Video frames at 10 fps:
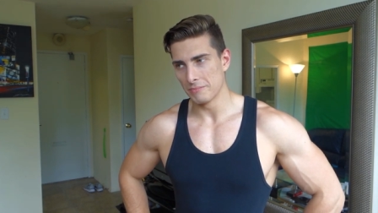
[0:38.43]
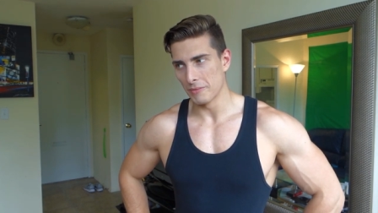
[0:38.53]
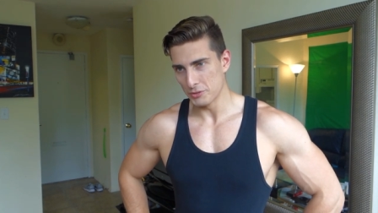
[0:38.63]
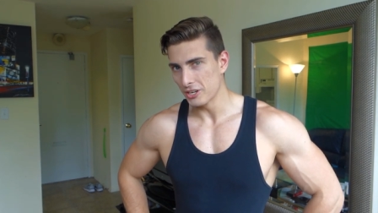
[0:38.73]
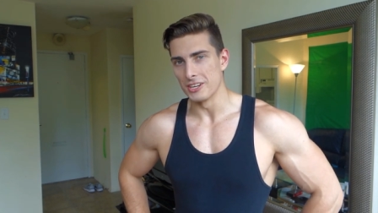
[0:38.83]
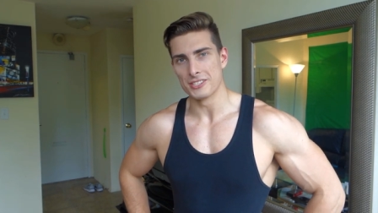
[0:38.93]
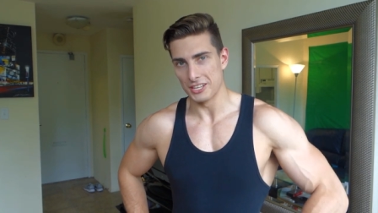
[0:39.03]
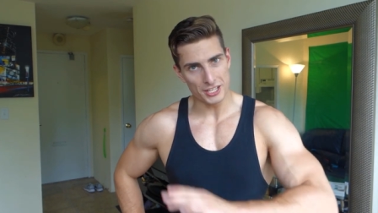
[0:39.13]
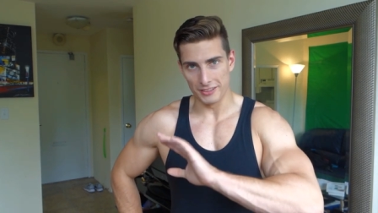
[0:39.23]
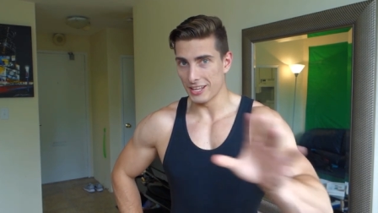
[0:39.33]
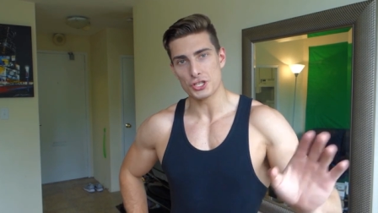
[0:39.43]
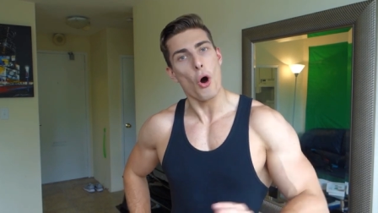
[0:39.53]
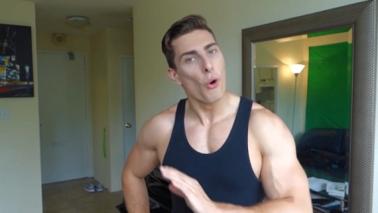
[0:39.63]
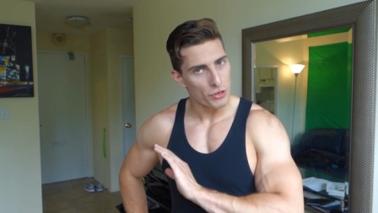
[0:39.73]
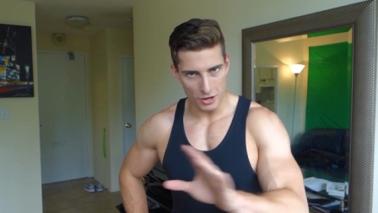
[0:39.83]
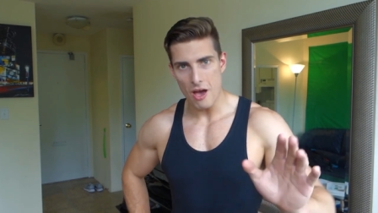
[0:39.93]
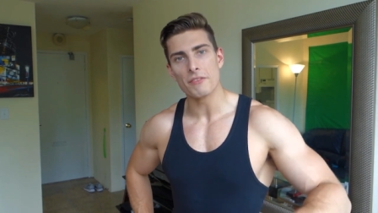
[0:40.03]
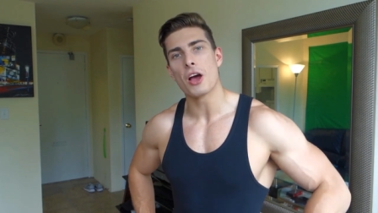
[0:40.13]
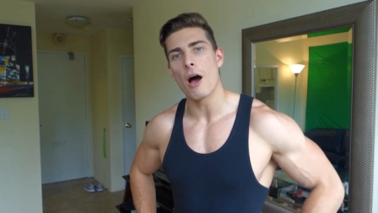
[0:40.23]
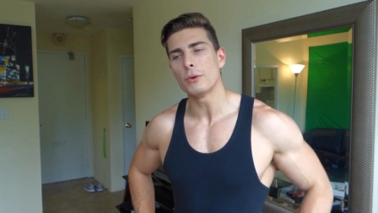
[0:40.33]
I'm serious, that's it. That's the only thing we have
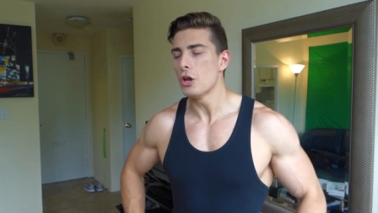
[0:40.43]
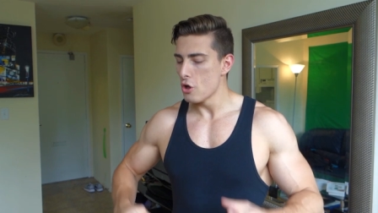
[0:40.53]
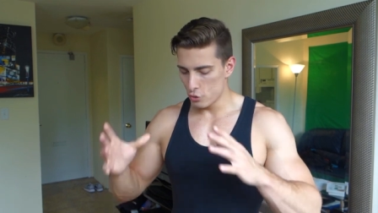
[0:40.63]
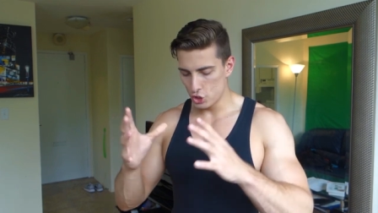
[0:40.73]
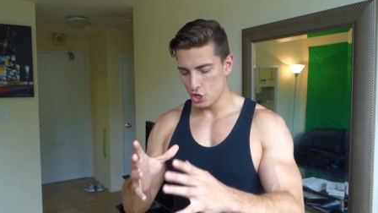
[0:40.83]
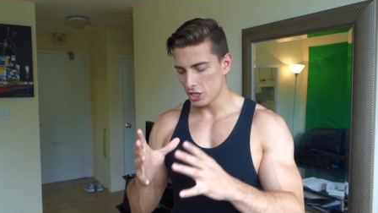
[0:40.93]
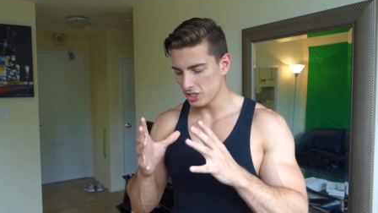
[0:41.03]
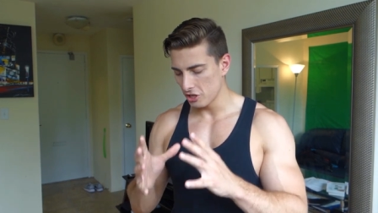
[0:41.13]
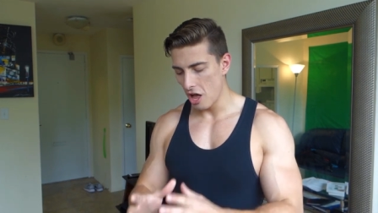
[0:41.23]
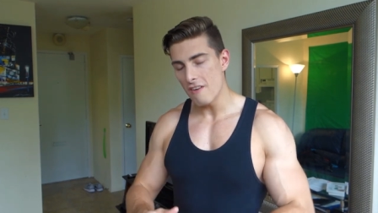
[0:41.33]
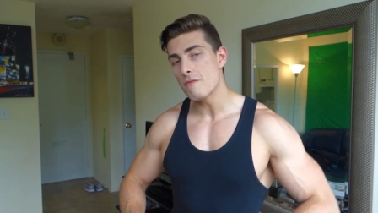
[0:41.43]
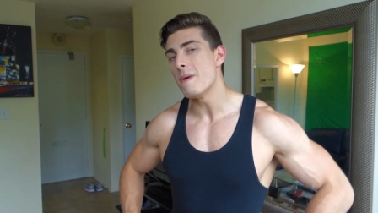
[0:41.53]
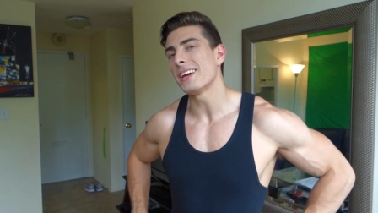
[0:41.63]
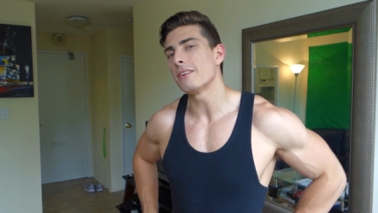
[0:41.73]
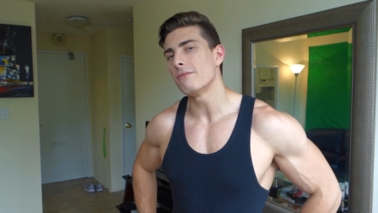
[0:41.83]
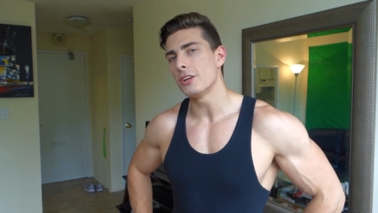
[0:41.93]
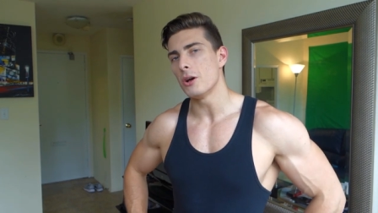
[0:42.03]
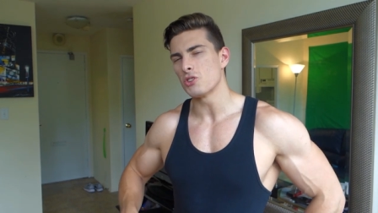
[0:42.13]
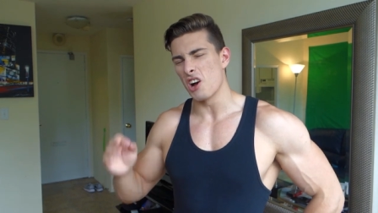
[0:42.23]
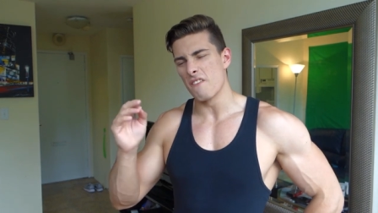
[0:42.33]
in common. We just love making
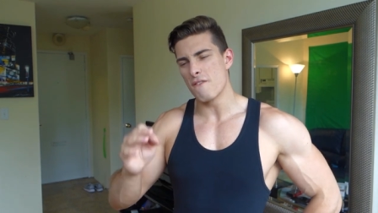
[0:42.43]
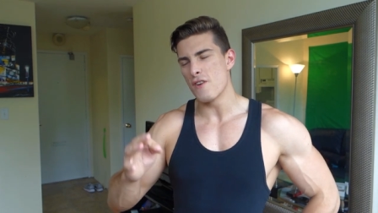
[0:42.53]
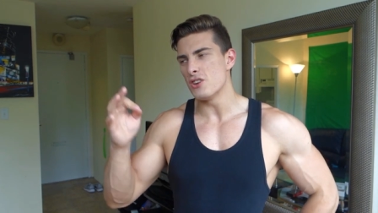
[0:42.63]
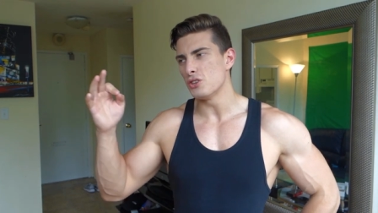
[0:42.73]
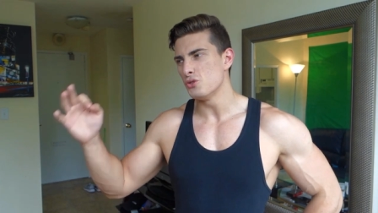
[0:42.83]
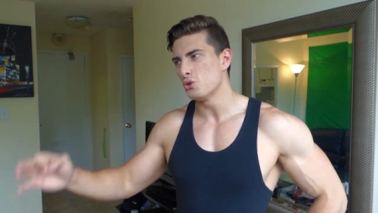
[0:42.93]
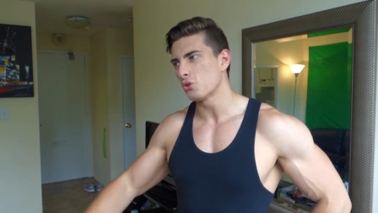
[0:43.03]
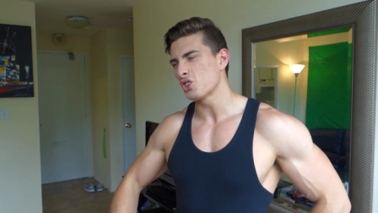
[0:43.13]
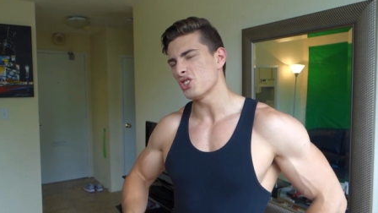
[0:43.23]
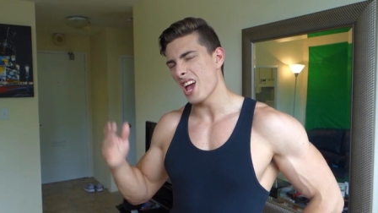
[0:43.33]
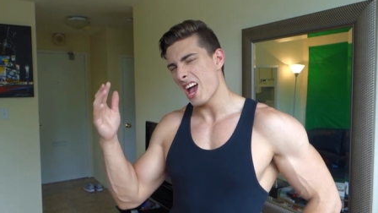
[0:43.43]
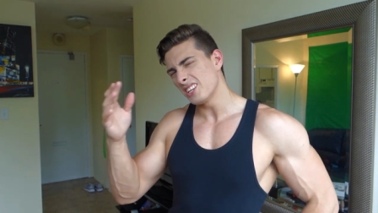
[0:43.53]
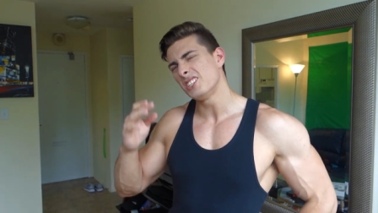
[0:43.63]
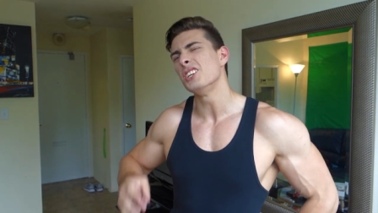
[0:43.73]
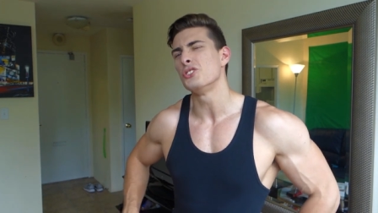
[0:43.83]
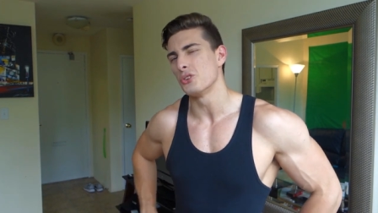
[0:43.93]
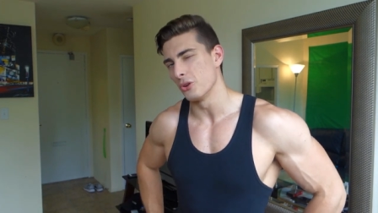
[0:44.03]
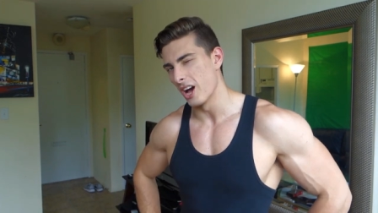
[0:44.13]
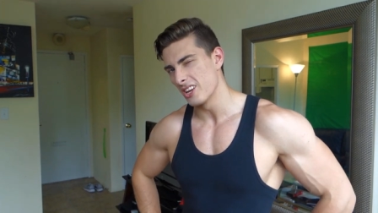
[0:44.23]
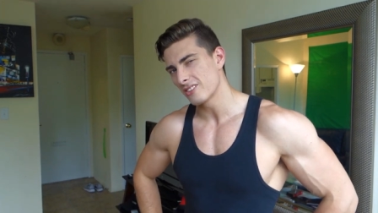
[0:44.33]
videos on fitness, nutrition, and teaching you
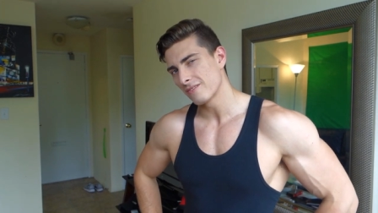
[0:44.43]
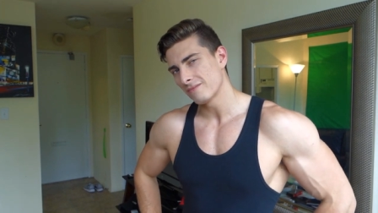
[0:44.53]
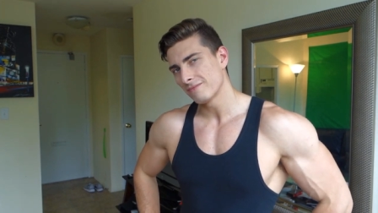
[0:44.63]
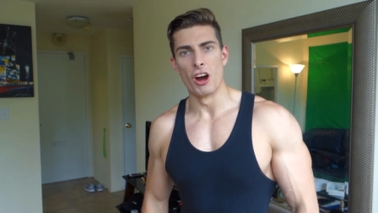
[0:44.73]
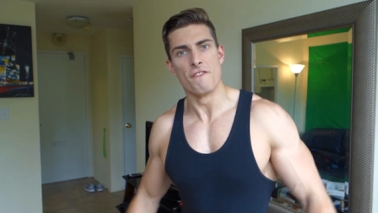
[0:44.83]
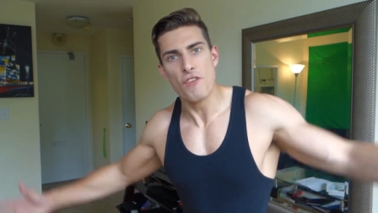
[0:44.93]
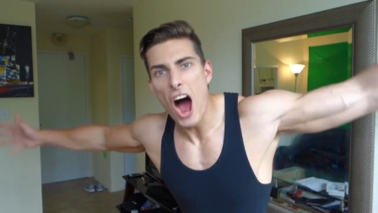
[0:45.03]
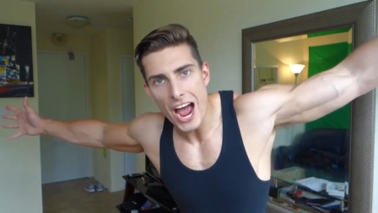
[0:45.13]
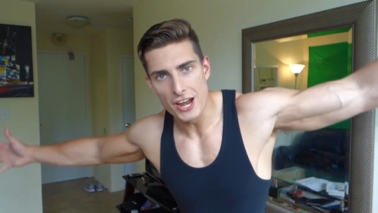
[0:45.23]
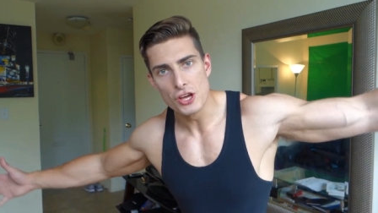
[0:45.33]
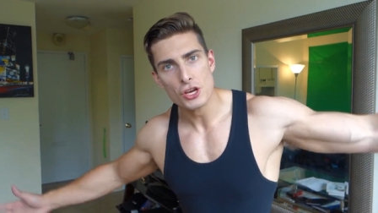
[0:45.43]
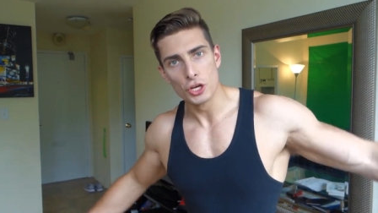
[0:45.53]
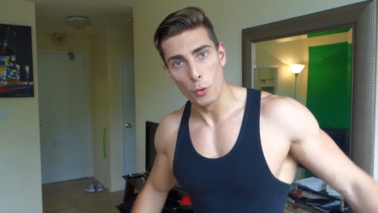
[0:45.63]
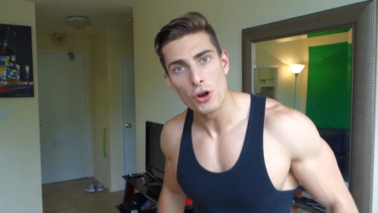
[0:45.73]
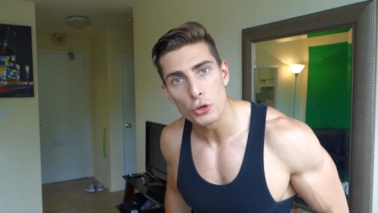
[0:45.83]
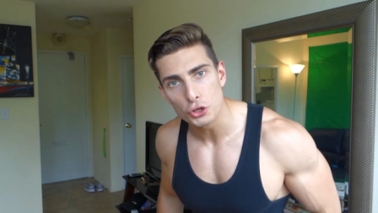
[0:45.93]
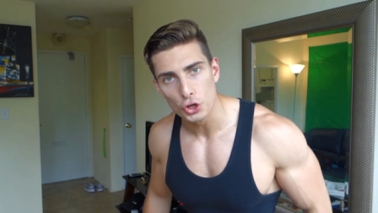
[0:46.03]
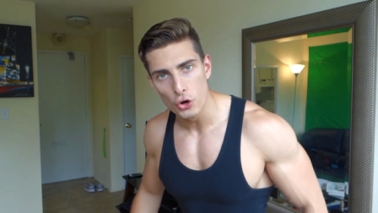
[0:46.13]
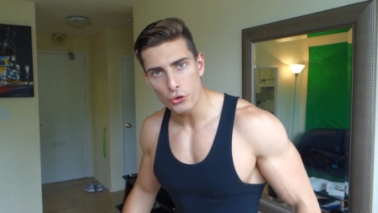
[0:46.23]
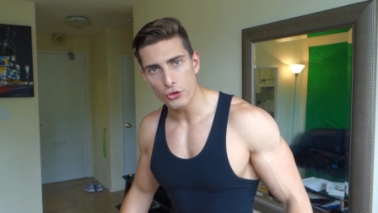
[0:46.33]
guys. Alright, fine. You want to know the
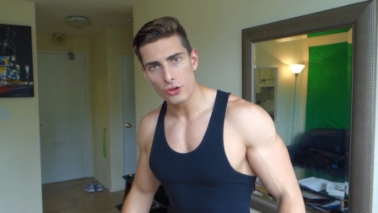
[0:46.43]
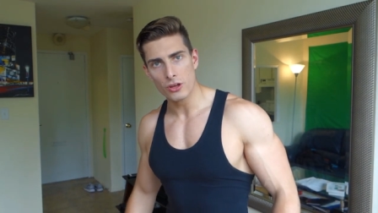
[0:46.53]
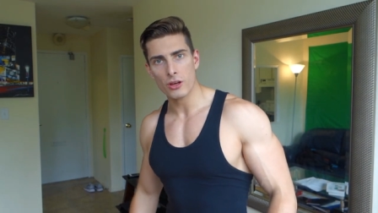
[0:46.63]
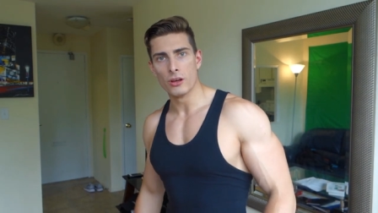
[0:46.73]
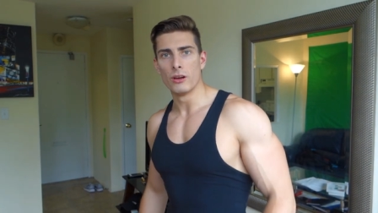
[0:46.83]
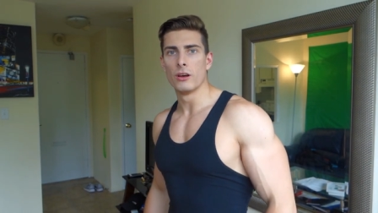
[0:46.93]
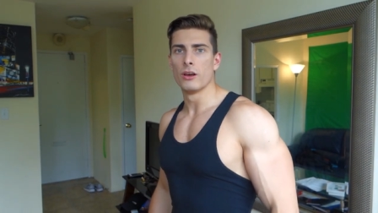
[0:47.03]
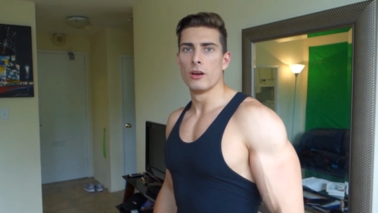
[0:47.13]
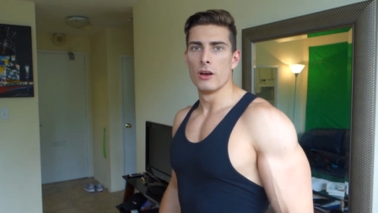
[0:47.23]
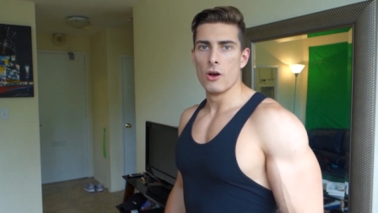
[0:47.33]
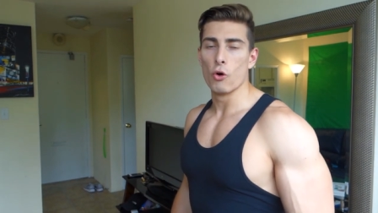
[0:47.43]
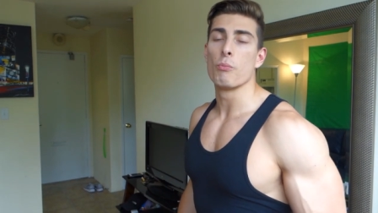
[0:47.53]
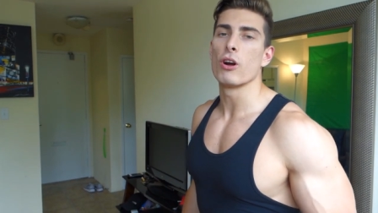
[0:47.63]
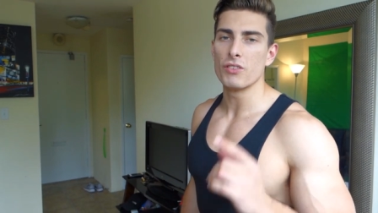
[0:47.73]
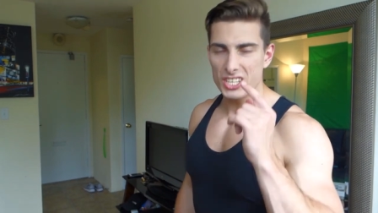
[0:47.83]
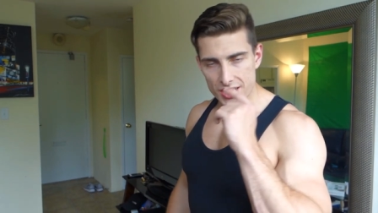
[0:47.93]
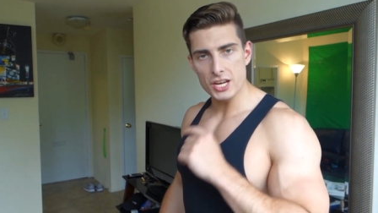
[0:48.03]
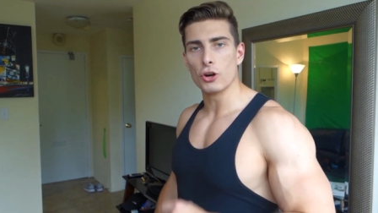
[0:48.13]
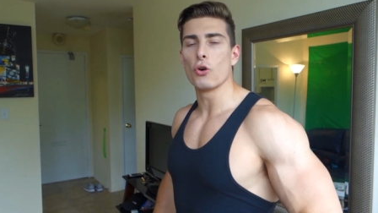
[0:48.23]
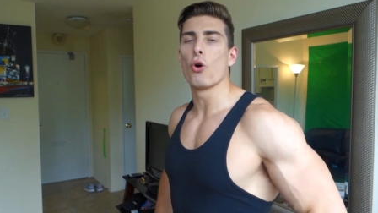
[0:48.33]
truth? We're part of a
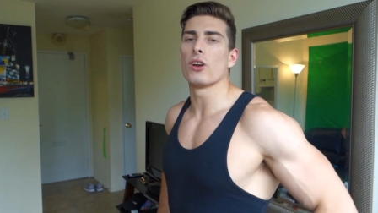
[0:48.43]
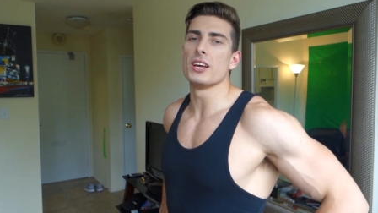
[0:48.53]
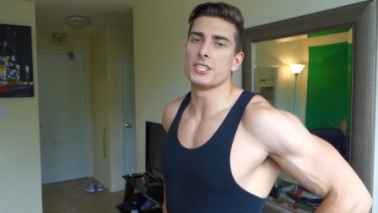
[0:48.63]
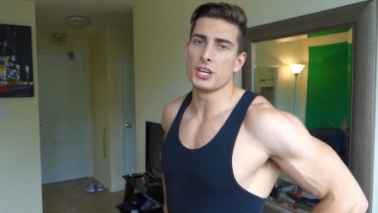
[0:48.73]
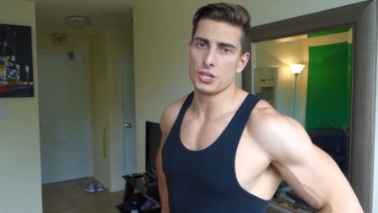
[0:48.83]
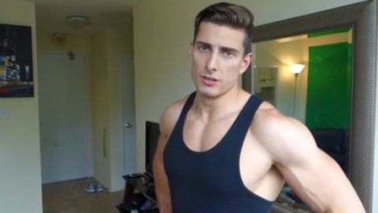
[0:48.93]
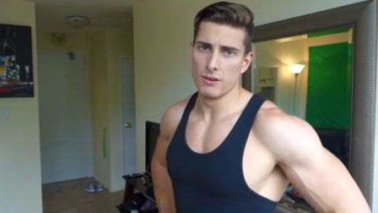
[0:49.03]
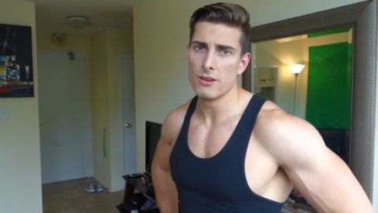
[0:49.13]
secret organization.